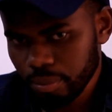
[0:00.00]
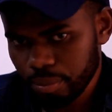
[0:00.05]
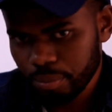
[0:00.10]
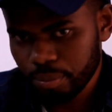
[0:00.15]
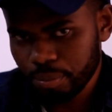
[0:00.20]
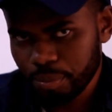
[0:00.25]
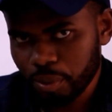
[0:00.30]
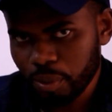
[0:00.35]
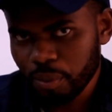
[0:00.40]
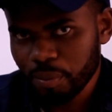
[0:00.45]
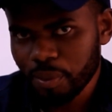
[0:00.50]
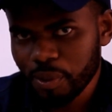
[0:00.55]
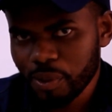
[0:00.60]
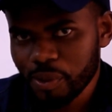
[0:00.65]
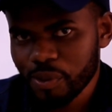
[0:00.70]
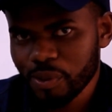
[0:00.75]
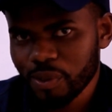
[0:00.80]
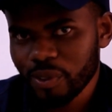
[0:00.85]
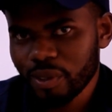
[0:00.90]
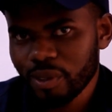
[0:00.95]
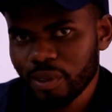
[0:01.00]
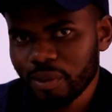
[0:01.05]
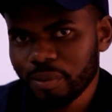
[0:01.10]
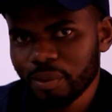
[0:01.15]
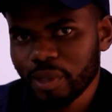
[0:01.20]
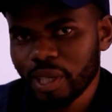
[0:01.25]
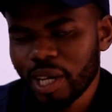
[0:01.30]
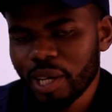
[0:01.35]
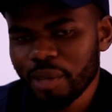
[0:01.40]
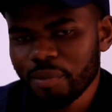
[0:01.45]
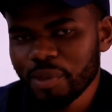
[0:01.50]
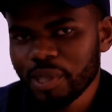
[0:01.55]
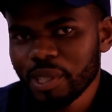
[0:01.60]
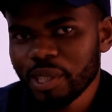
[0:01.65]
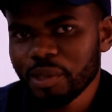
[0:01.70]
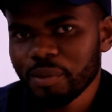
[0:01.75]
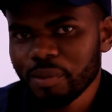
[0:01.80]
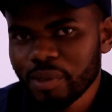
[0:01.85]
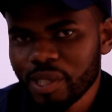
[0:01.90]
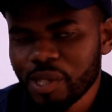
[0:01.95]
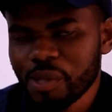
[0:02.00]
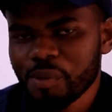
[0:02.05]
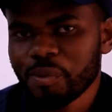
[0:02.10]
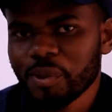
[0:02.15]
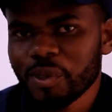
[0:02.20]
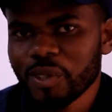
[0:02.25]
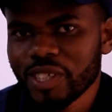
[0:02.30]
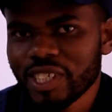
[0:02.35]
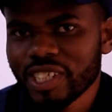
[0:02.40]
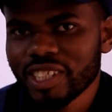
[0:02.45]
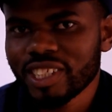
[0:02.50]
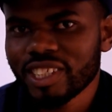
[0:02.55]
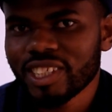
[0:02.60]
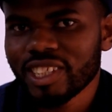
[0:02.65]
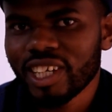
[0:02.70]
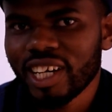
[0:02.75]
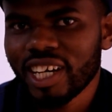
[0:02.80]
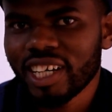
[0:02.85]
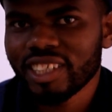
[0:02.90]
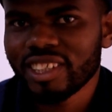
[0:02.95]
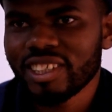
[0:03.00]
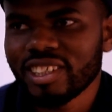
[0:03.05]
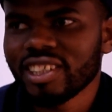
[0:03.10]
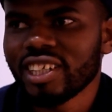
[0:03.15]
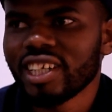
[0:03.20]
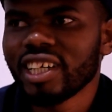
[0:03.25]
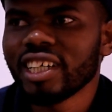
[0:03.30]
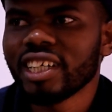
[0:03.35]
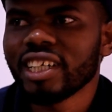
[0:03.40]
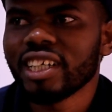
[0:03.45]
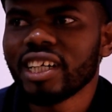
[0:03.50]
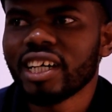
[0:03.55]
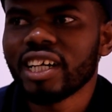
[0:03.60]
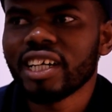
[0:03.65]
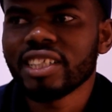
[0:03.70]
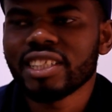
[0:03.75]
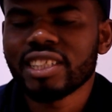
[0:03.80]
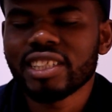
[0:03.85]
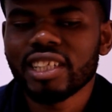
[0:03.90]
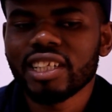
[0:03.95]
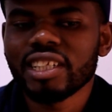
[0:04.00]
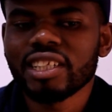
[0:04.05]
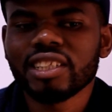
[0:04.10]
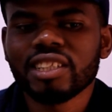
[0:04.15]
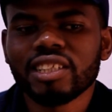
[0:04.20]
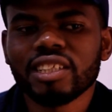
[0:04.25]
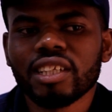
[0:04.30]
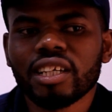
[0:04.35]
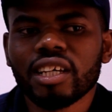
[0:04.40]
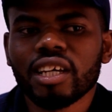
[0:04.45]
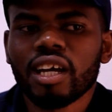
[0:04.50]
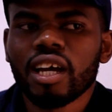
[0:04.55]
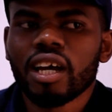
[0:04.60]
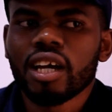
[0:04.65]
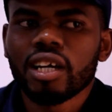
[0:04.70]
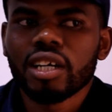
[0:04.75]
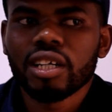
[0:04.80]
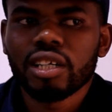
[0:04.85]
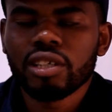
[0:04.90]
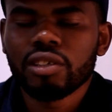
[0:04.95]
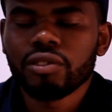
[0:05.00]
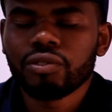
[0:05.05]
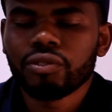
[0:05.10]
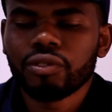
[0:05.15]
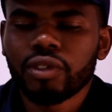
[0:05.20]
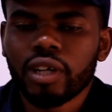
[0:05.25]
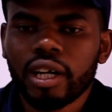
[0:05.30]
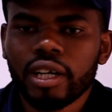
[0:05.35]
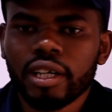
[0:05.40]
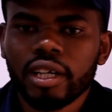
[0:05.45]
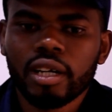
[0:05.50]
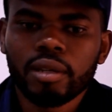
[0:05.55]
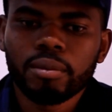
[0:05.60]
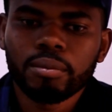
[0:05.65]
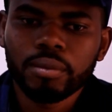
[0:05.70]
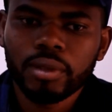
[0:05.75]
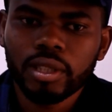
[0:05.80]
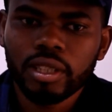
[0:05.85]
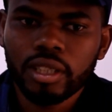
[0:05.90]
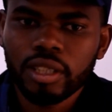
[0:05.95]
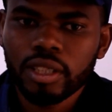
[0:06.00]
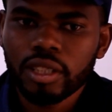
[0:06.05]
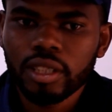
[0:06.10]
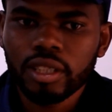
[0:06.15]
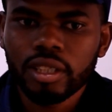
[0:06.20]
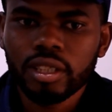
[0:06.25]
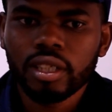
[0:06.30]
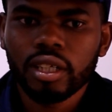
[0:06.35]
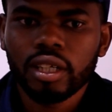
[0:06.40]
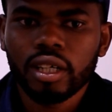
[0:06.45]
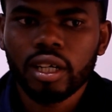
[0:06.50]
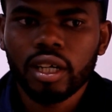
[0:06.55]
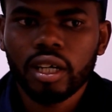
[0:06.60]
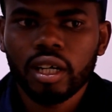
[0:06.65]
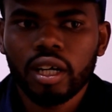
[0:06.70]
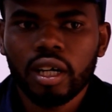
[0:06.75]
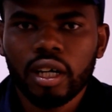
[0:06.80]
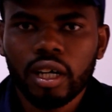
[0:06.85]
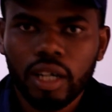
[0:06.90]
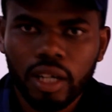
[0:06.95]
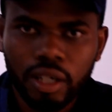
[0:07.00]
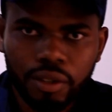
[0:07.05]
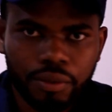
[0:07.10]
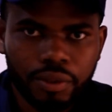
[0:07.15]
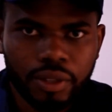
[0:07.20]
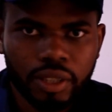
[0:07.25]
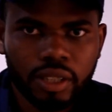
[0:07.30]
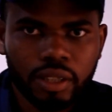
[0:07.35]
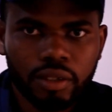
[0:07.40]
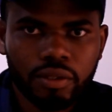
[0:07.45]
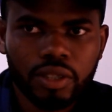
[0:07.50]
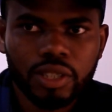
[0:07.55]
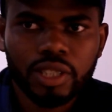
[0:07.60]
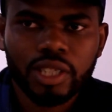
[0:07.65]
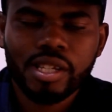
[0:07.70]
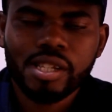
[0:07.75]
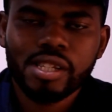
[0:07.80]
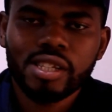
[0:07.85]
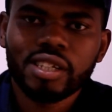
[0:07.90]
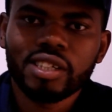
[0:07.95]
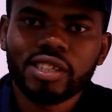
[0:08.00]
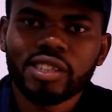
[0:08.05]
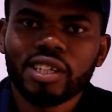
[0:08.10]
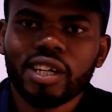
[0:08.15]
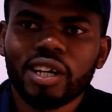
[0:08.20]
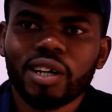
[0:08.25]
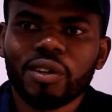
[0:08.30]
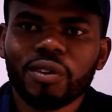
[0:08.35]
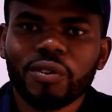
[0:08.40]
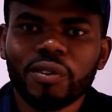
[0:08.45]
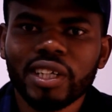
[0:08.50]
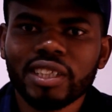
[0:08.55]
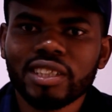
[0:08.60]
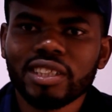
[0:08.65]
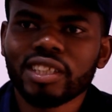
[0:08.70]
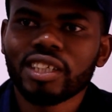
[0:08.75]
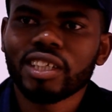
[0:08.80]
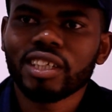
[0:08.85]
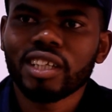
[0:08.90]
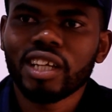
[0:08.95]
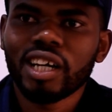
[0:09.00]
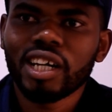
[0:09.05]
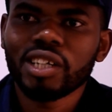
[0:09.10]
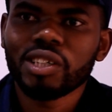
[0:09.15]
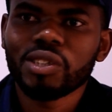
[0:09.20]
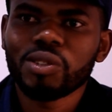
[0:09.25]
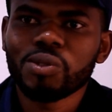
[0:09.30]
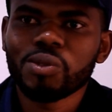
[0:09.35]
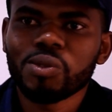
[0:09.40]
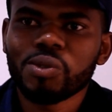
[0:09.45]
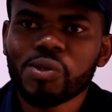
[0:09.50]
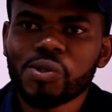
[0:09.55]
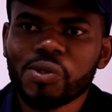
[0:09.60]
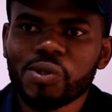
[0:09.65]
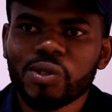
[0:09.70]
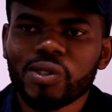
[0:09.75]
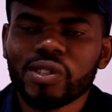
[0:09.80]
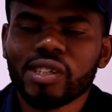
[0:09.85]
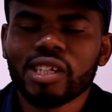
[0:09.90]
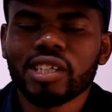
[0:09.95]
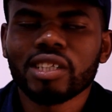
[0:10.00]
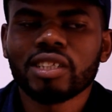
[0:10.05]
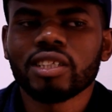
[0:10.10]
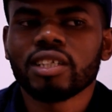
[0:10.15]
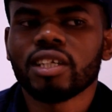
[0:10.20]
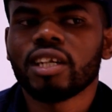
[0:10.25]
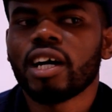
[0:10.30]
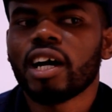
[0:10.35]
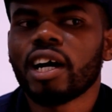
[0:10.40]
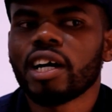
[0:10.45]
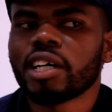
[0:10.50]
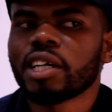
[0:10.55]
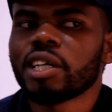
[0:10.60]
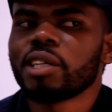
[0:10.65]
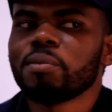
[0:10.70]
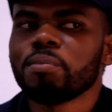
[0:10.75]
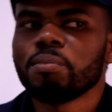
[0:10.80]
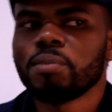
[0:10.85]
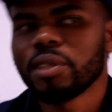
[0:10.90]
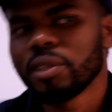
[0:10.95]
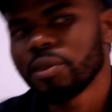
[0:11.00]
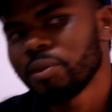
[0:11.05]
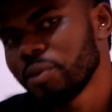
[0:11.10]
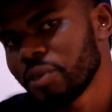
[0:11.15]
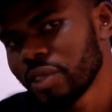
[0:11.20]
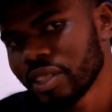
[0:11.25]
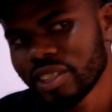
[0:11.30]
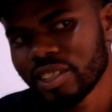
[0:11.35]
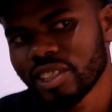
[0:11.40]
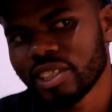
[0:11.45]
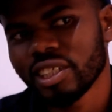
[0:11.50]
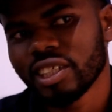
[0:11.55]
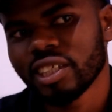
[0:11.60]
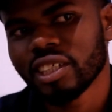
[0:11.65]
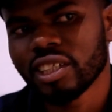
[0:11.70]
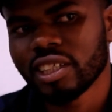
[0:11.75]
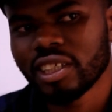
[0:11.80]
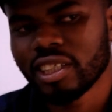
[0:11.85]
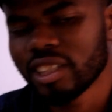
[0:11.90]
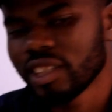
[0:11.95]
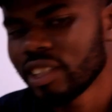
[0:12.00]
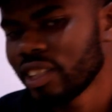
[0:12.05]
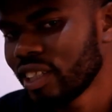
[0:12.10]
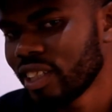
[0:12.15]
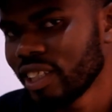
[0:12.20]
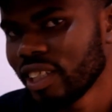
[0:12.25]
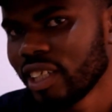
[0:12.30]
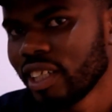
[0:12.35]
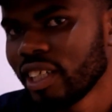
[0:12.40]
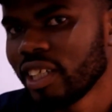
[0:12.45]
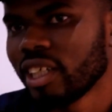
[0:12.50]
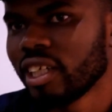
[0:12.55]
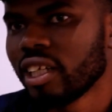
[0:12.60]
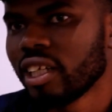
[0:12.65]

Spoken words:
proposal, this project idea, I said, if I am in a agriculture sector, what can I do so that I can be great in the,